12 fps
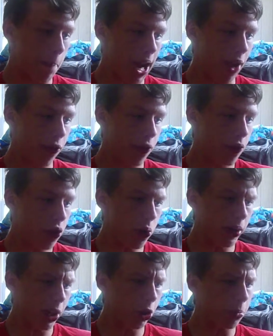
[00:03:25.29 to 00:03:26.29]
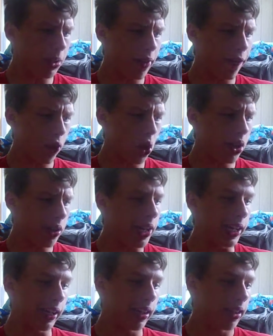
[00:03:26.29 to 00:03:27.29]
"Bastard, you killed me in
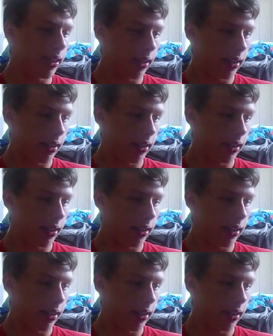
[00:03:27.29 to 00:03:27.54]
Fortnite."